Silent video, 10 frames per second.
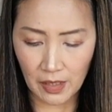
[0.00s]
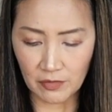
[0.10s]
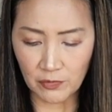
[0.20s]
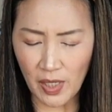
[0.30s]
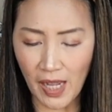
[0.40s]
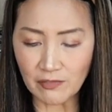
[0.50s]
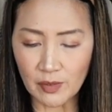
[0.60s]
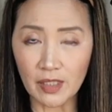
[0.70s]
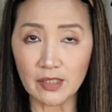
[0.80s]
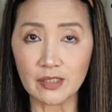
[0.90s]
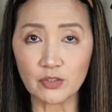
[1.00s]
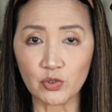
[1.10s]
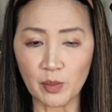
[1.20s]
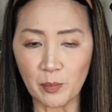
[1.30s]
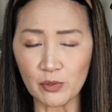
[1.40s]
If you have a
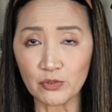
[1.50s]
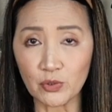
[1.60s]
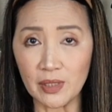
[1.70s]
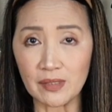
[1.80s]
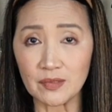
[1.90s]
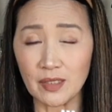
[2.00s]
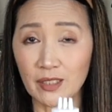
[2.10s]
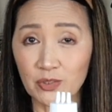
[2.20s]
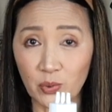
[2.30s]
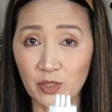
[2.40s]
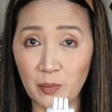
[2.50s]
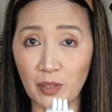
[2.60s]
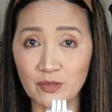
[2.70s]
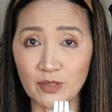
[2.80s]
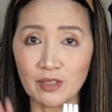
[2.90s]
triple squeeze
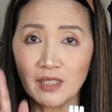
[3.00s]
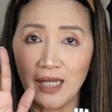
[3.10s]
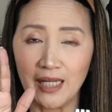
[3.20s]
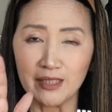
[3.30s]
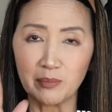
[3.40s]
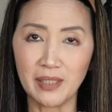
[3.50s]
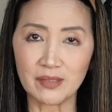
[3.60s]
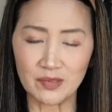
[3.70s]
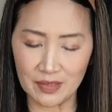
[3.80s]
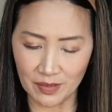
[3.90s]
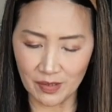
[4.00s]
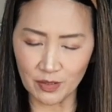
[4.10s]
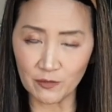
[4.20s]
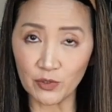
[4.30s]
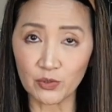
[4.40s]
bottle, it makes it
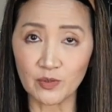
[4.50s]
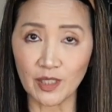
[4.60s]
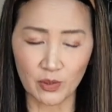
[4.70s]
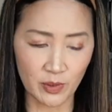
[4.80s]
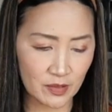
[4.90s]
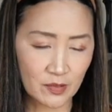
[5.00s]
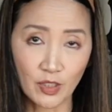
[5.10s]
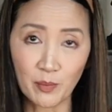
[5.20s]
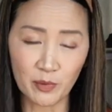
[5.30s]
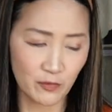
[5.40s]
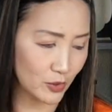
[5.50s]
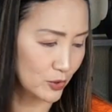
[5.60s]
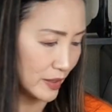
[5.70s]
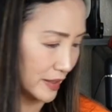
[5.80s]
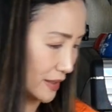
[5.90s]
easy for you to decorate the top of your
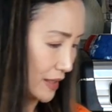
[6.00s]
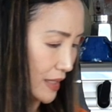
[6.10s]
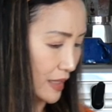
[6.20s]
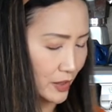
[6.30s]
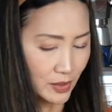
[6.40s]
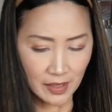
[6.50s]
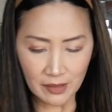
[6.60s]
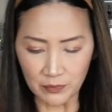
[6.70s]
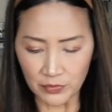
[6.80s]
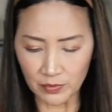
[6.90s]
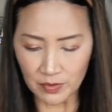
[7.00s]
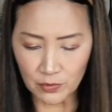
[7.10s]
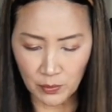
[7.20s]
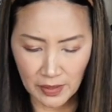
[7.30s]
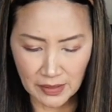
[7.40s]
drink. Okay, so
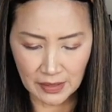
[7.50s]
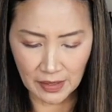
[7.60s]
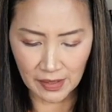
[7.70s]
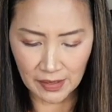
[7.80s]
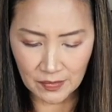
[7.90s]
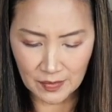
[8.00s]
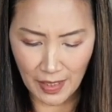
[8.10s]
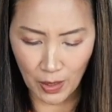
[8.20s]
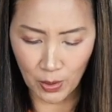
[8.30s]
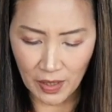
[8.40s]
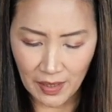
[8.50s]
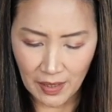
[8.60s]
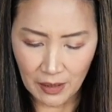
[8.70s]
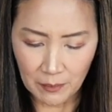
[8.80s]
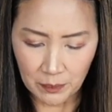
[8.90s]
this one is now
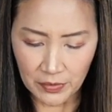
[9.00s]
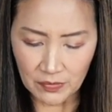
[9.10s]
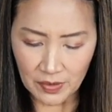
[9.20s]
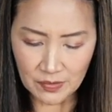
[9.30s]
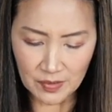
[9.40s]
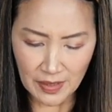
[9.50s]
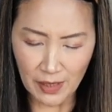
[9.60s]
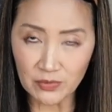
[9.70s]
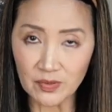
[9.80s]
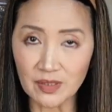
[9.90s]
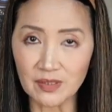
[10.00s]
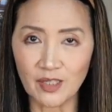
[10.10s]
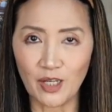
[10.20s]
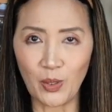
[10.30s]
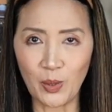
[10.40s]
the 16 ounces
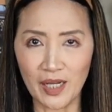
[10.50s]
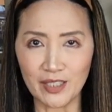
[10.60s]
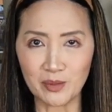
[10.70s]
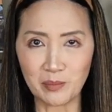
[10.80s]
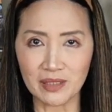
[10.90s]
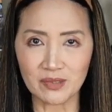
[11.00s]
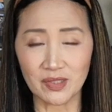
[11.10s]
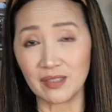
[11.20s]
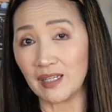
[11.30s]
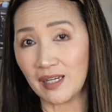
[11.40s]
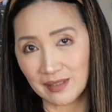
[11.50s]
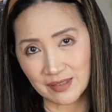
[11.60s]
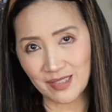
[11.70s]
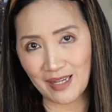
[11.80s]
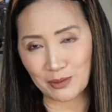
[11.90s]
Hokkaido milk tea a la
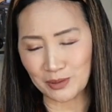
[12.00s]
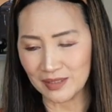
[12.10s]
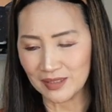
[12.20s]
Chao.